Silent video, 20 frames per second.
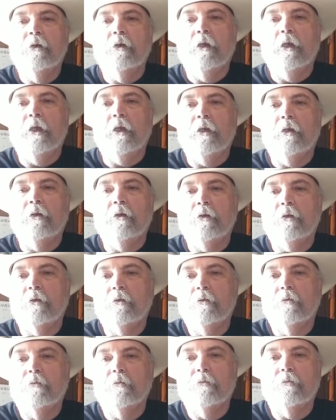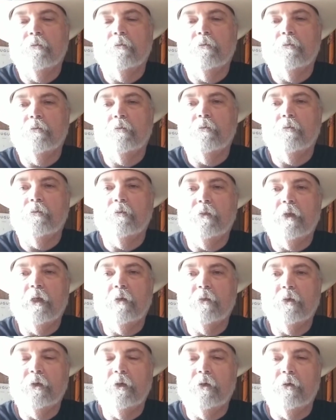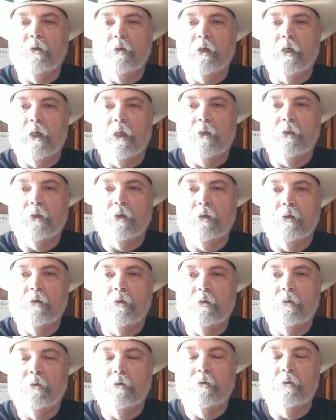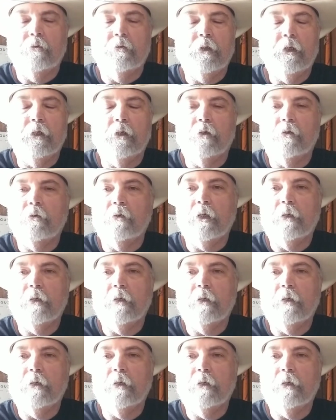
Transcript: And they were doing nothing, you know.